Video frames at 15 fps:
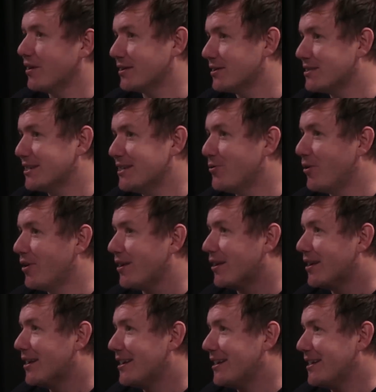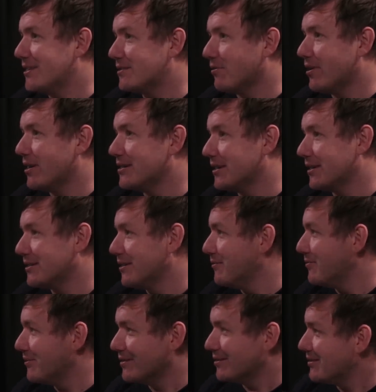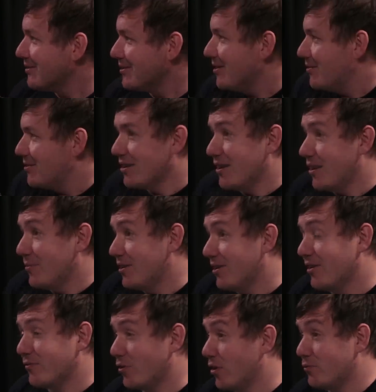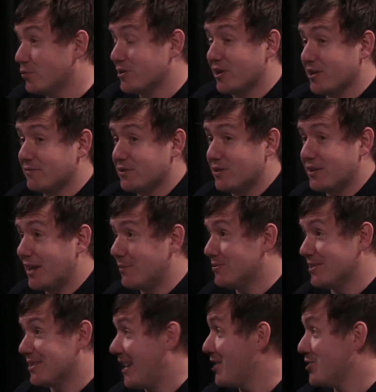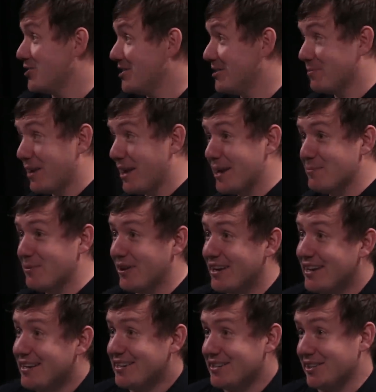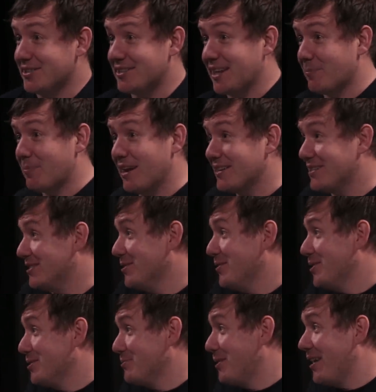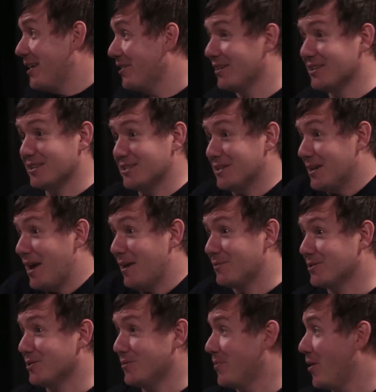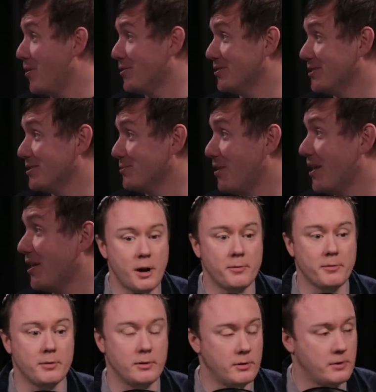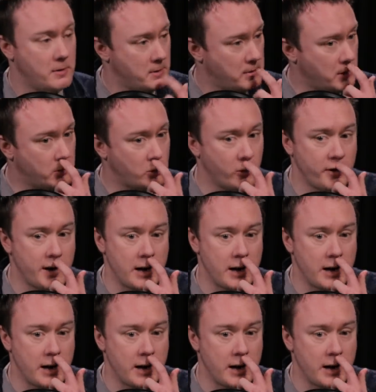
I can see why it's very addictive and yeah, yeah. I yeah. mean, I've, I've always liked video games just casually to play, but you know, to get paid to do it as well is, is an absolute bonus. Yeah, well, if I've, you can. But, the yeah. sort of